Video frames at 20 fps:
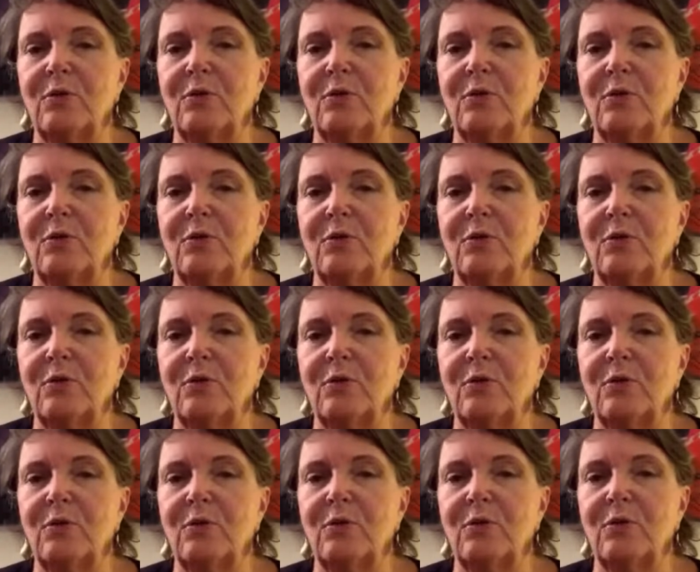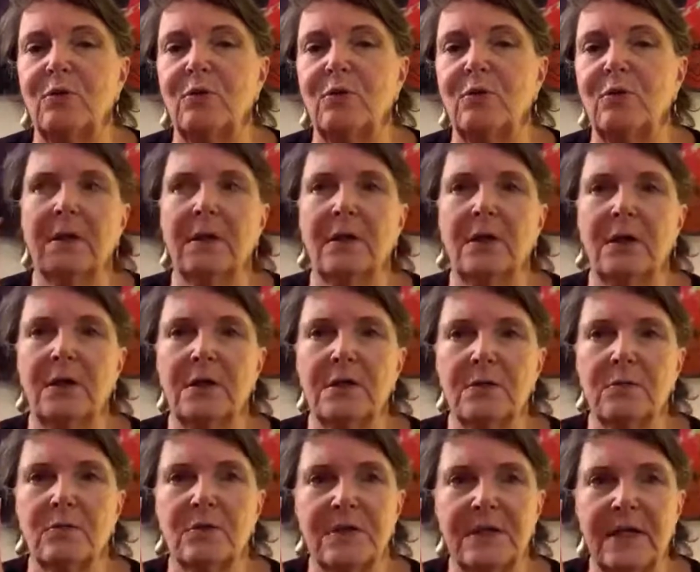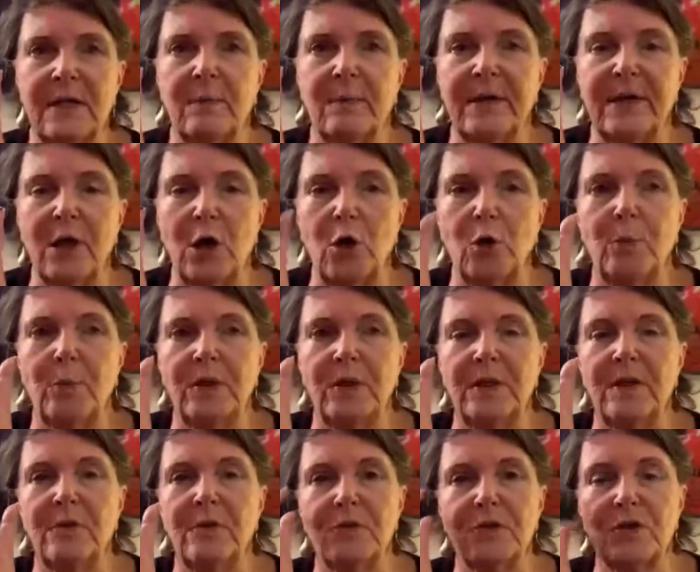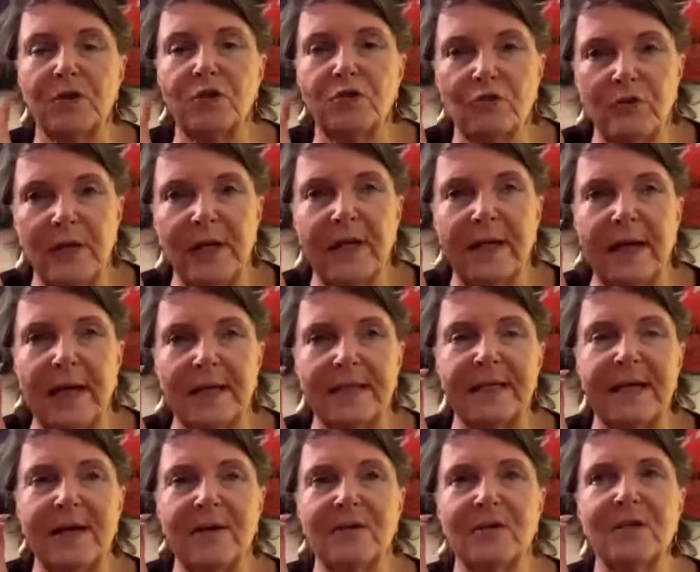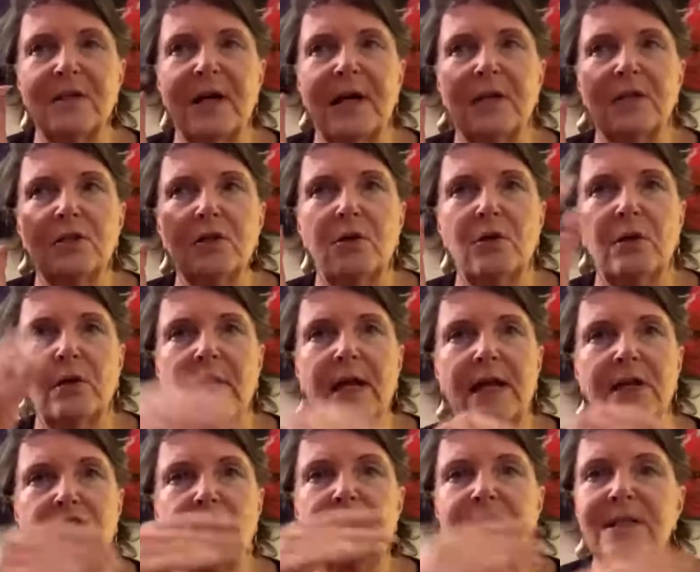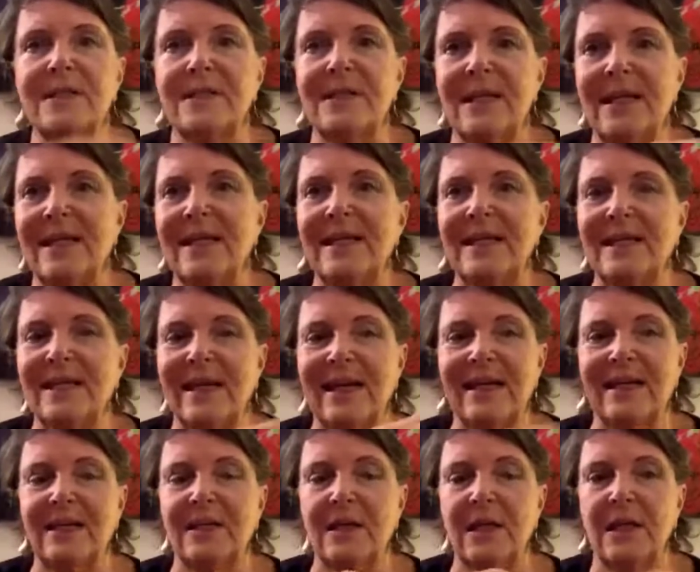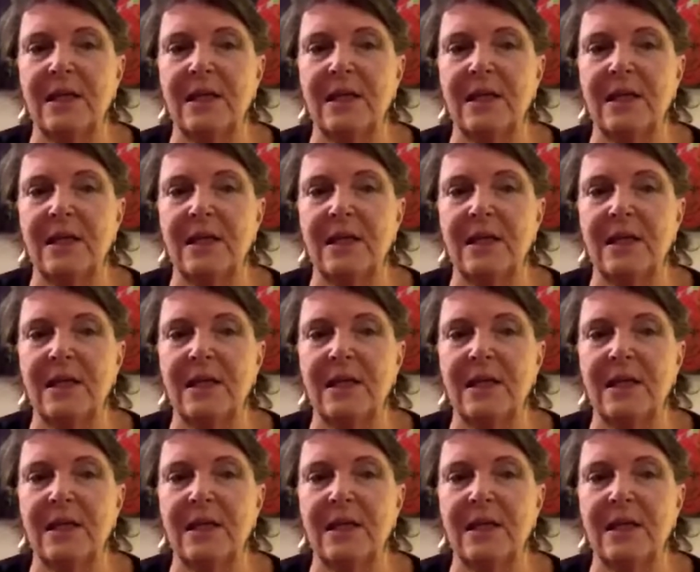there was a window and the curtain was a little bit open and there was a street light outside so you could actually see in